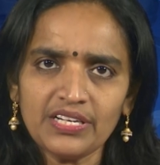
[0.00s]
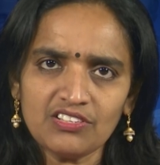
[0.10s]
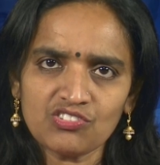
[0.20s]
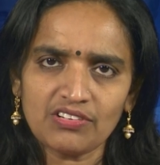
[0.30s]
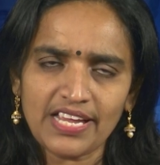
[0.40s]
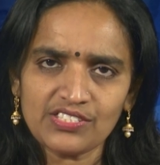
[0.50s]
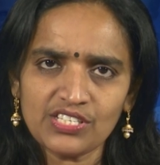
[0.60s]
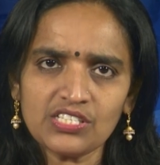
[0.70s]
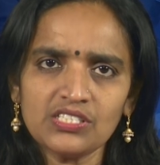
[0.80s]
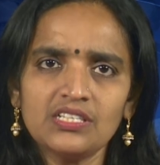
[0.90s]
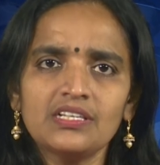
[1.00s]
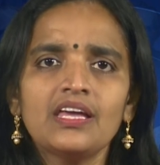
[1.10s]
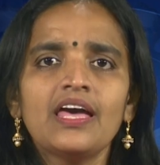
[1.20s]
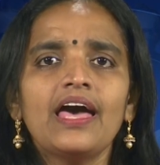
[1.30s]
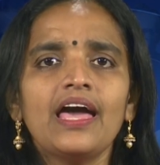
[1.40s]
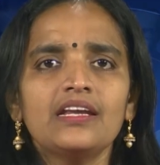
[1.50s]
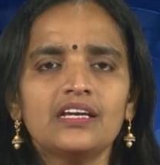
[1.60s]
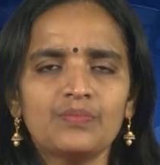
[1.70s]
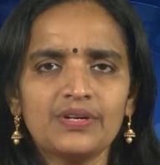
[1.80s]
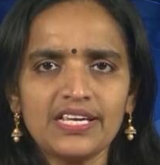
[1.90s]
industrialization and
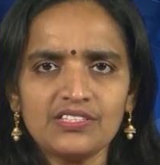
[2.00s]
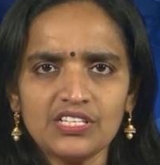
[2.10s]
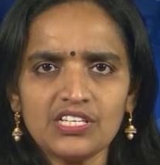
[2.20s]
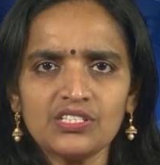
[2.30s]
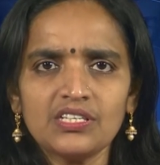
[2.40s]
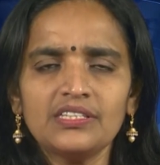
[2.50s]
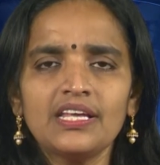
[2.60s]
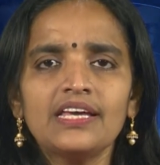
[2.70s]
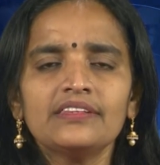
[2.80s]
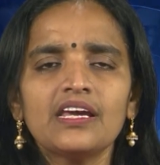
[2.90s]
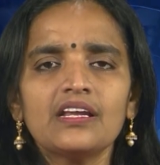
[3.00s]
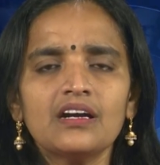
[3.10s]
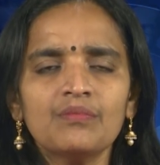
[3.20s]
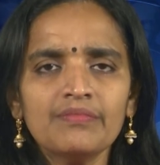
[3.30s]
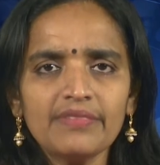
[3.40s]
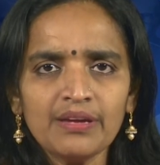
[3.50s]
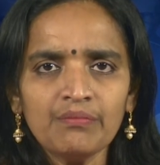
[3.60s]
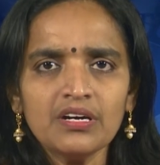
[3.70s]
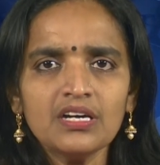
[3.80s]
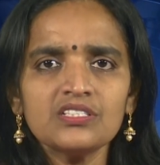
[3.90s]
urbanization, there
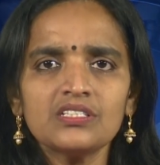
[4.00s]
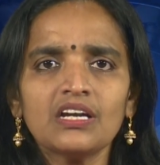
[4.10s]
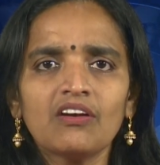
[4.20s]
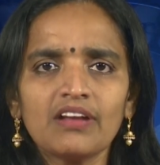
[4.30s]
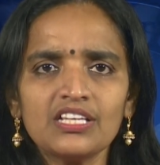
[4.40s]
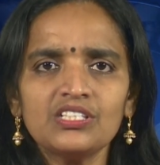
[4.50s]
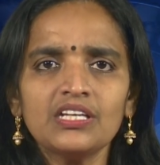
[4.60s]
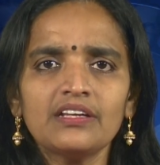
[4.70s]
emerged a grudging